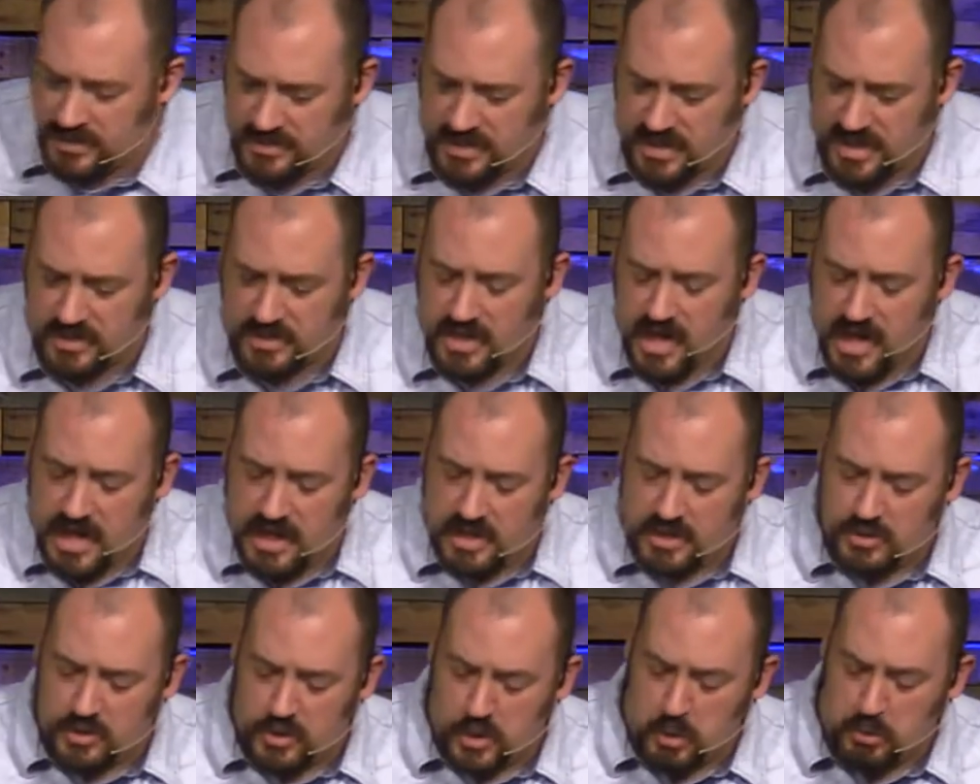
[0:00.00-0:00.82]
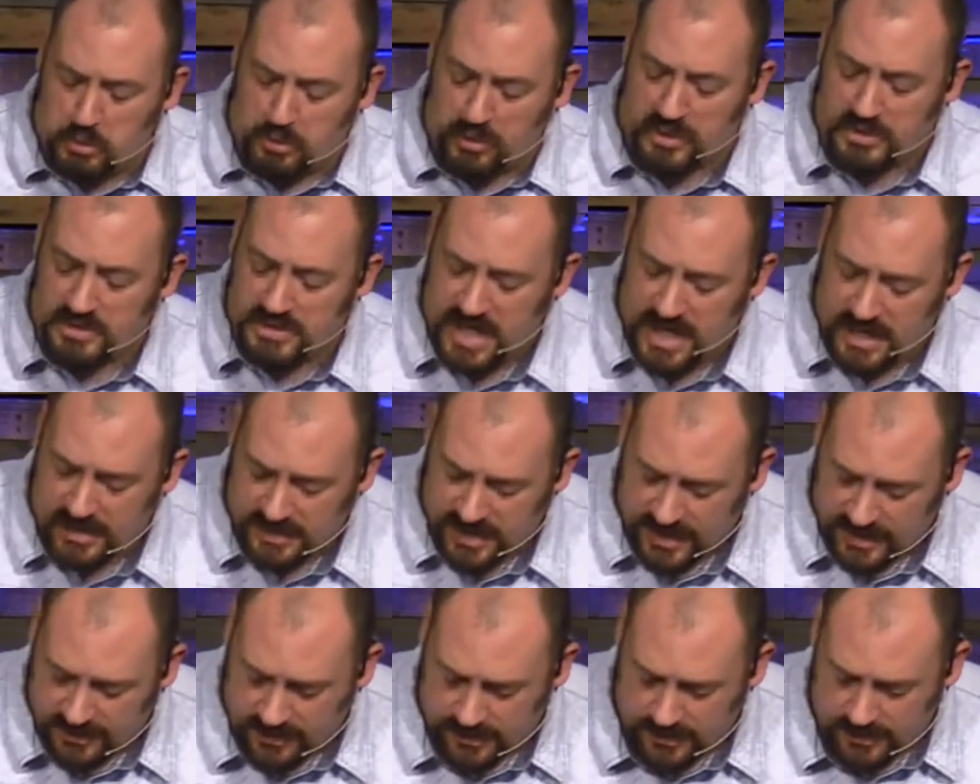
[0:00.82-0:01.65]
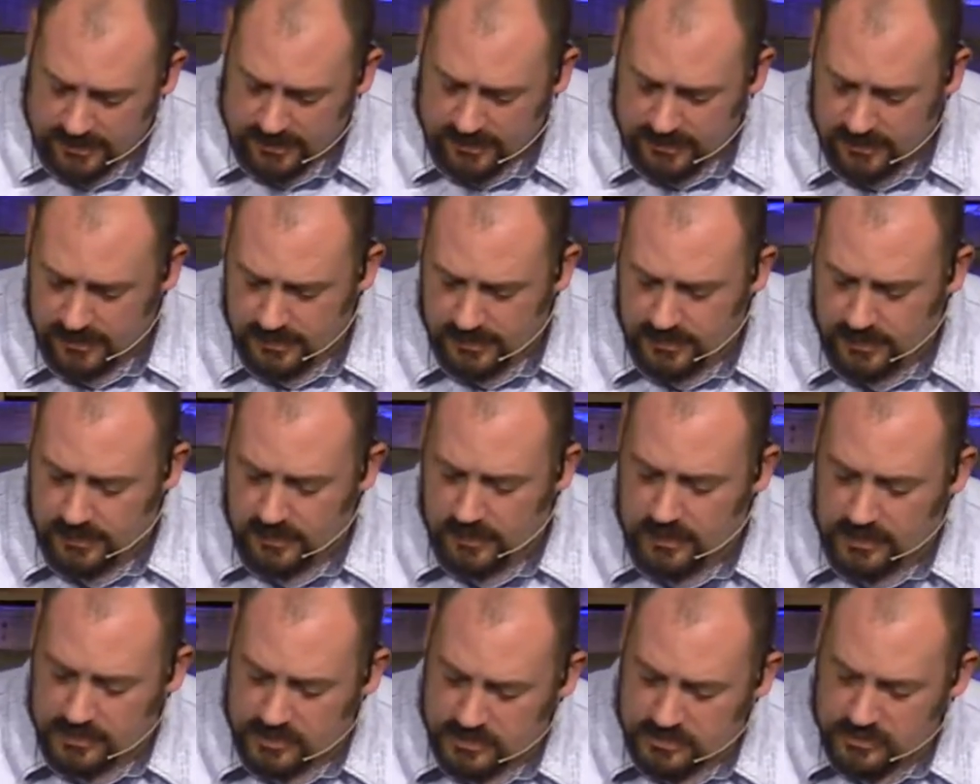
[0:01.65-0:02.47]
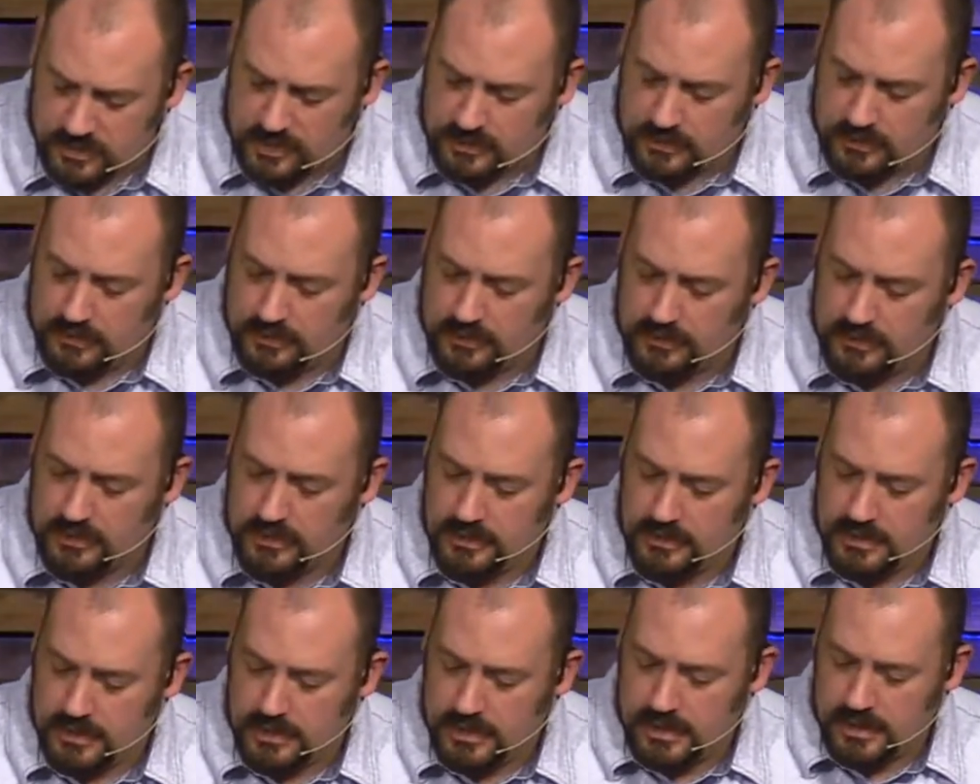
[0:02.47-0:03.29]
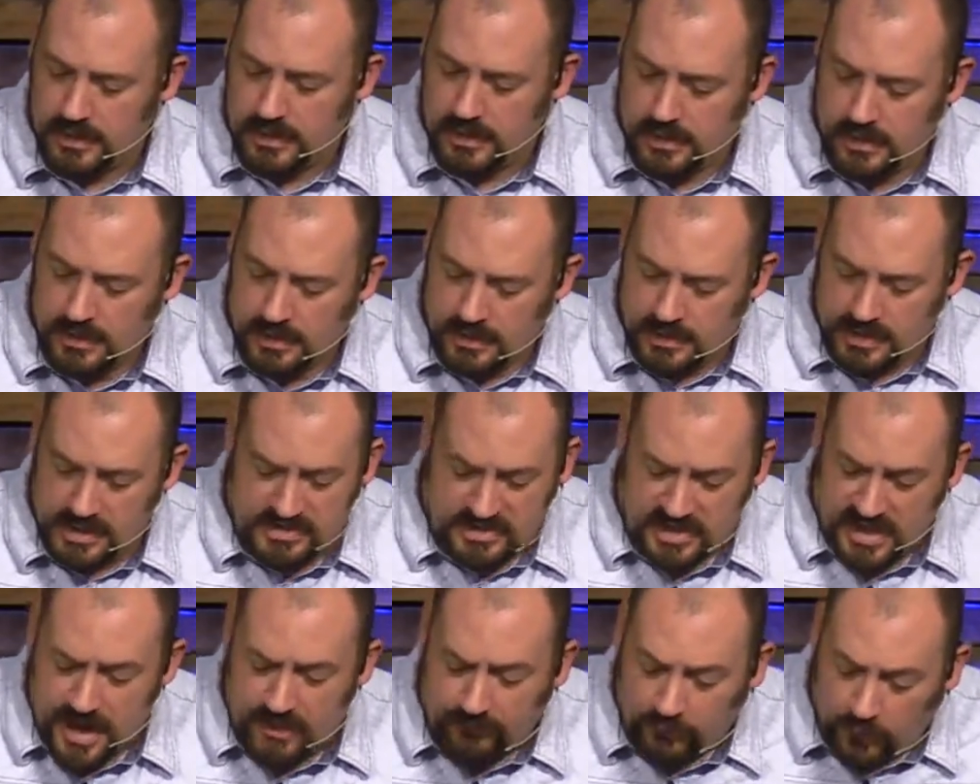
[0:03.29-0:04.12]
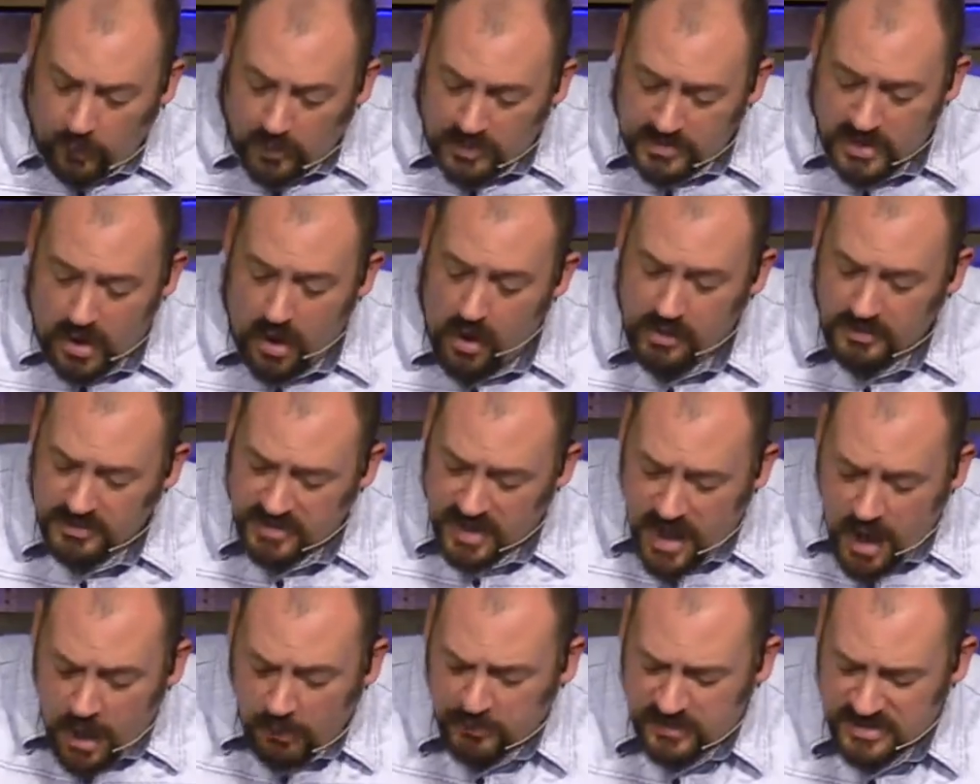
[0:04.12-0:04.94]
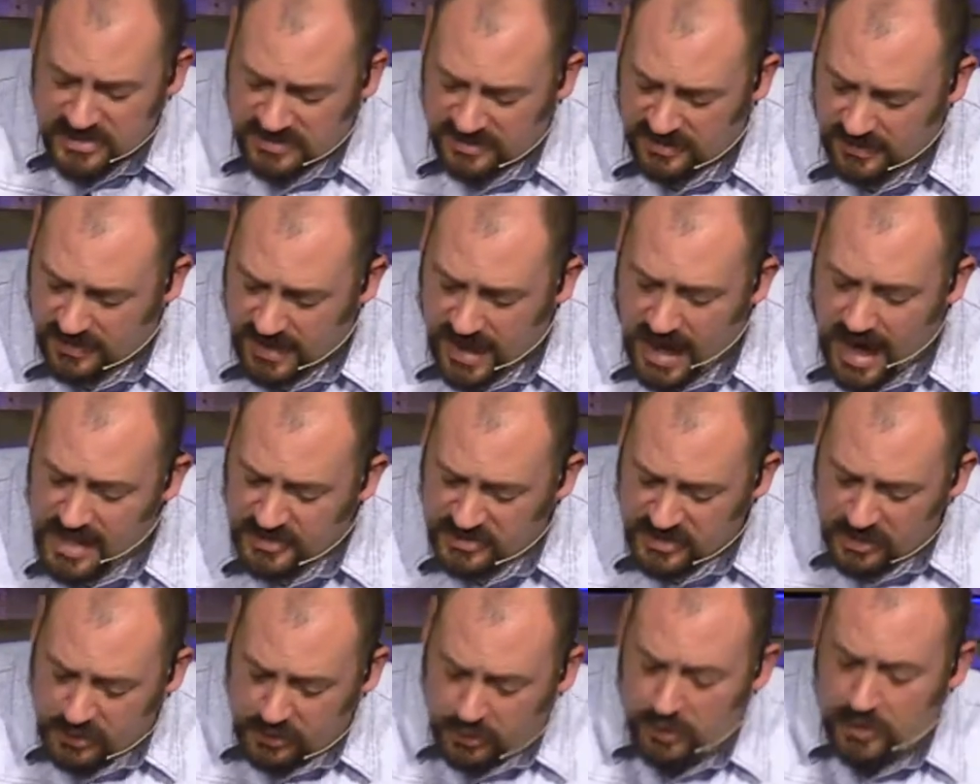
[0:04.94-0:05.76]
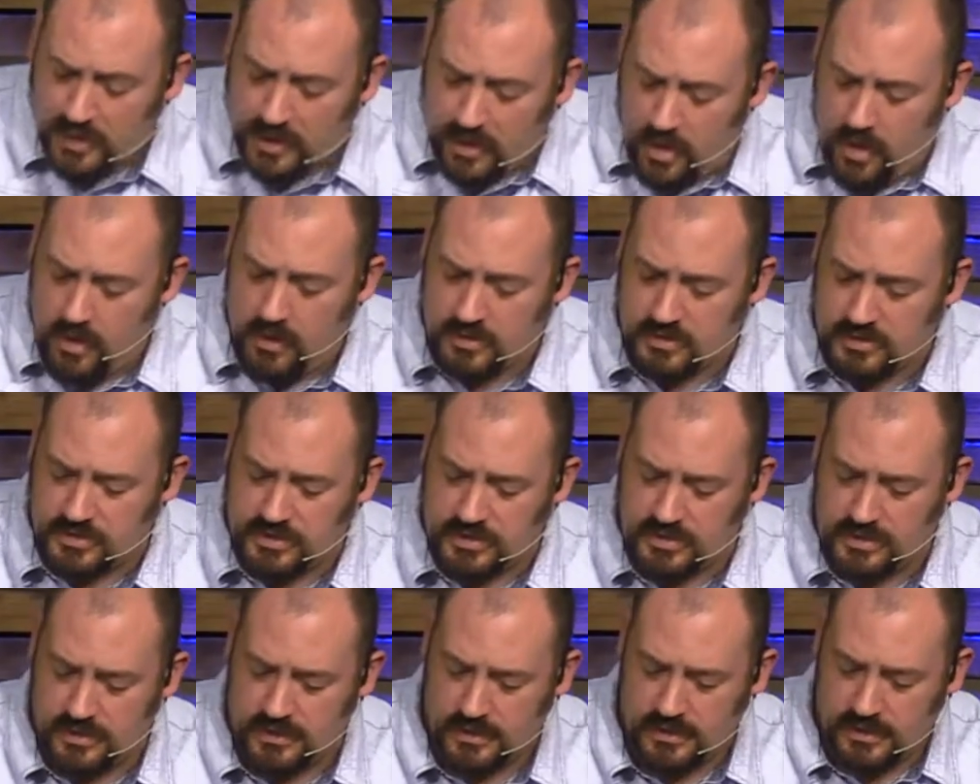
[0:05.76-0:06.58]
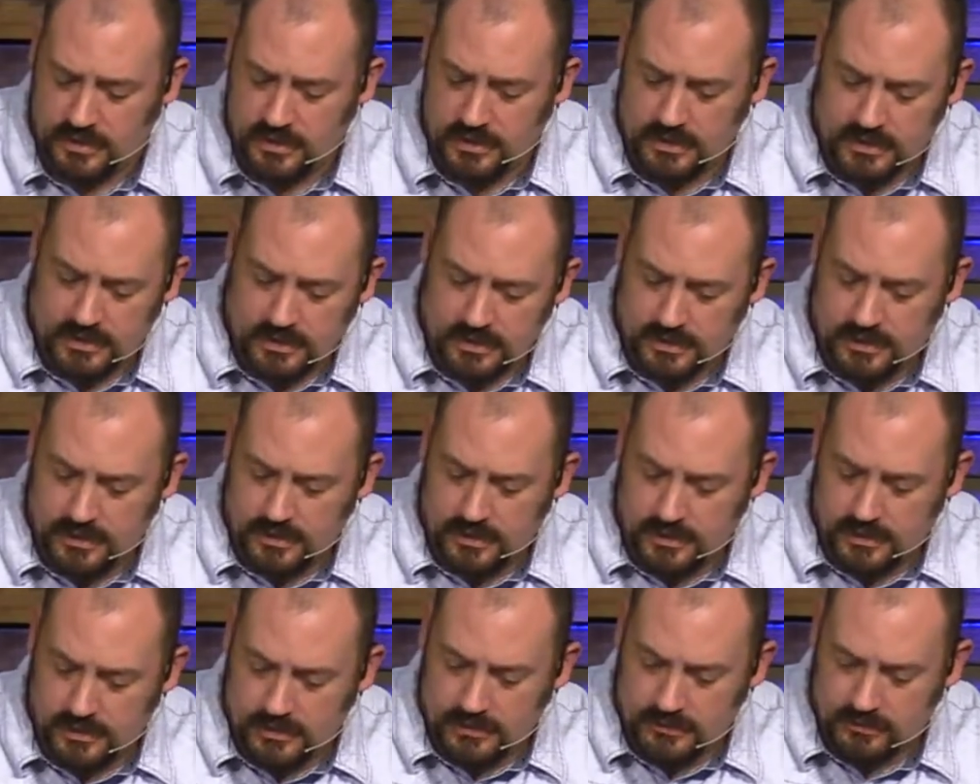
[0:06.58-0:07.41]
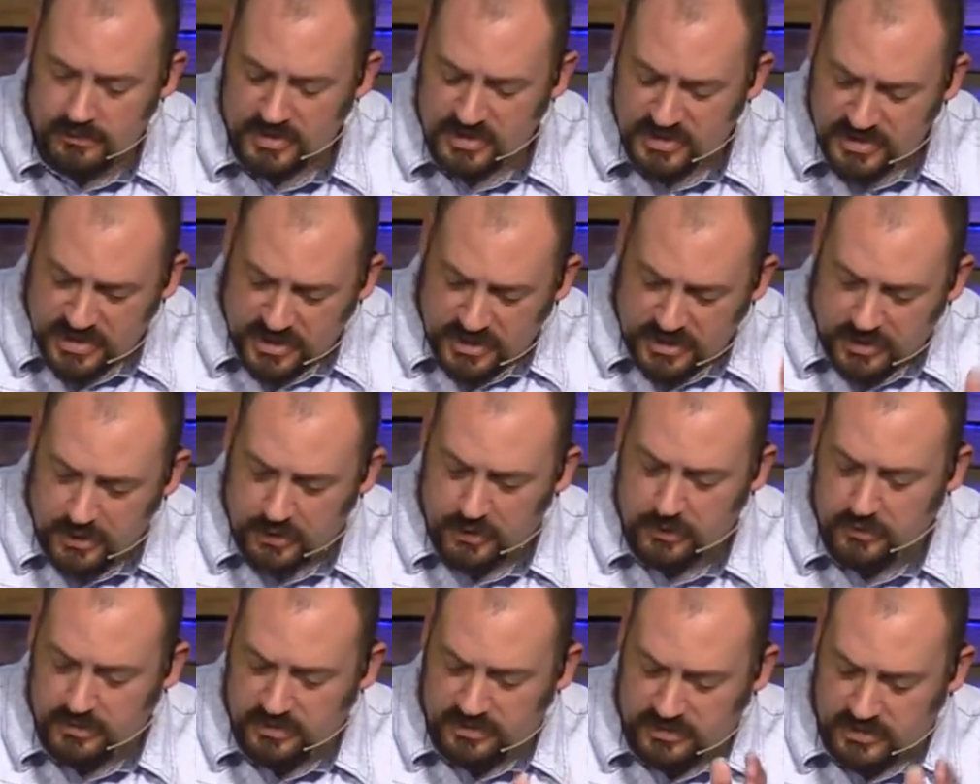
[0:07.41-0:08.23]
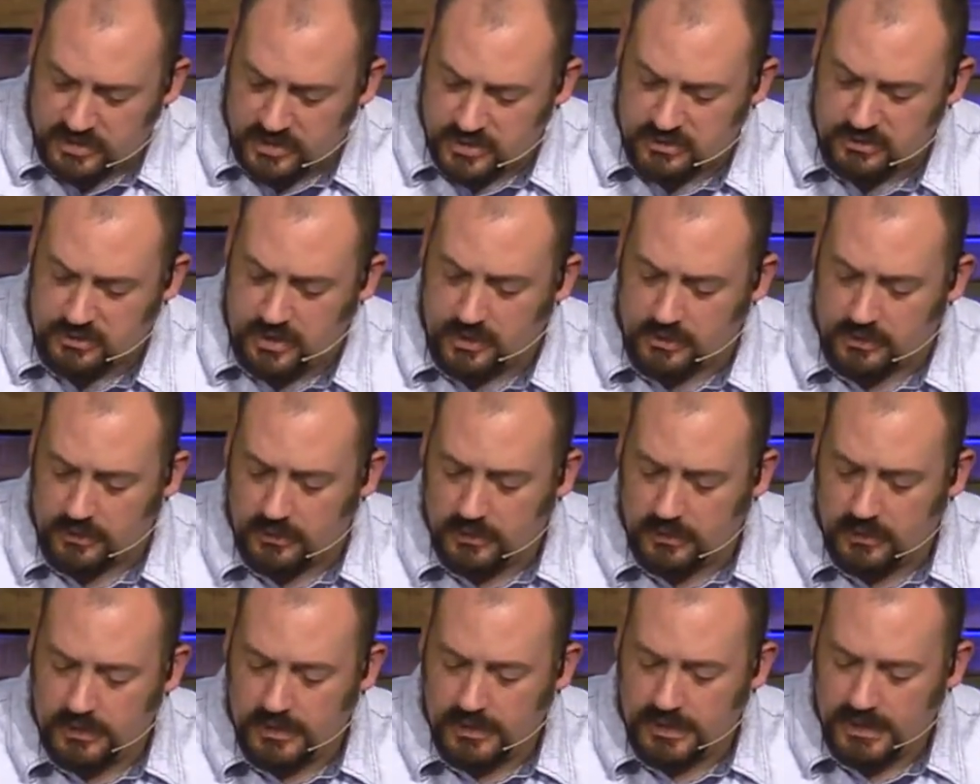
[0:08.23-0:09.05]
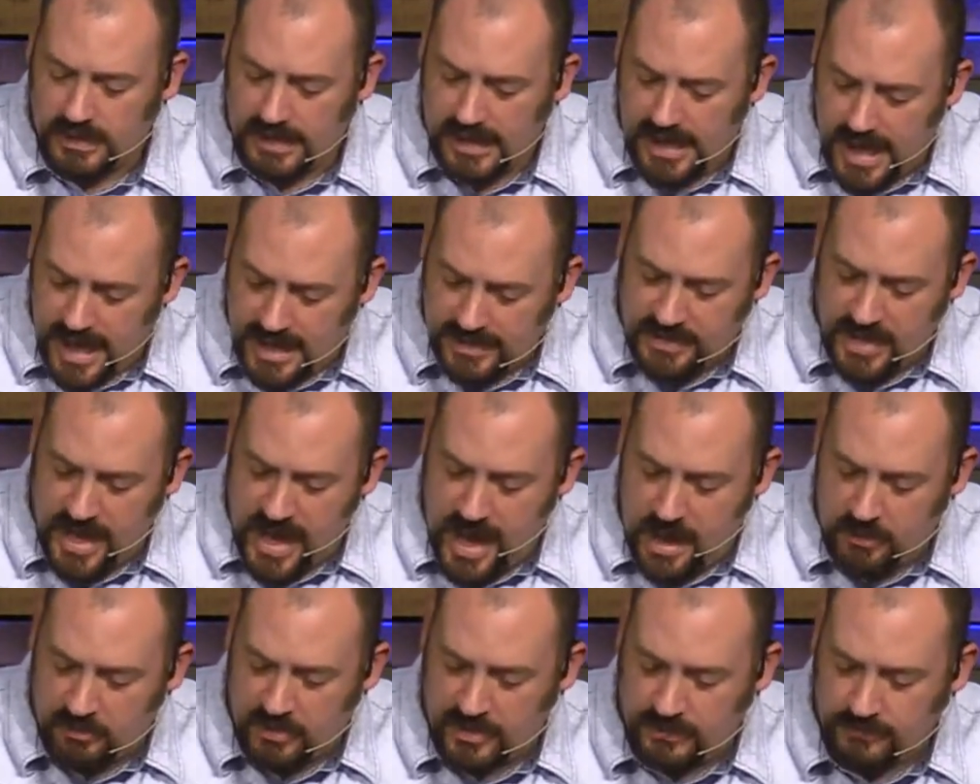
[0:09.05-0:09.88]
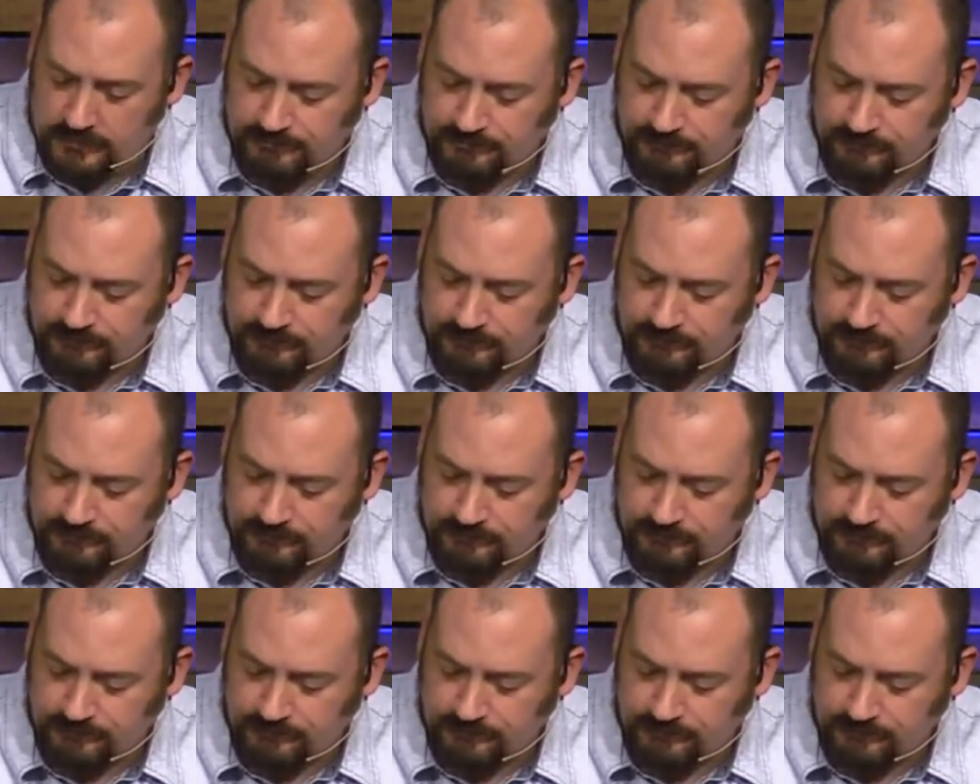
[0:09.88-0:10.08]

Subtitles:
us. He is superintending our struggle. It's in everyone's heart to help these little guys, including hers. But she knew that the struggle had to happen.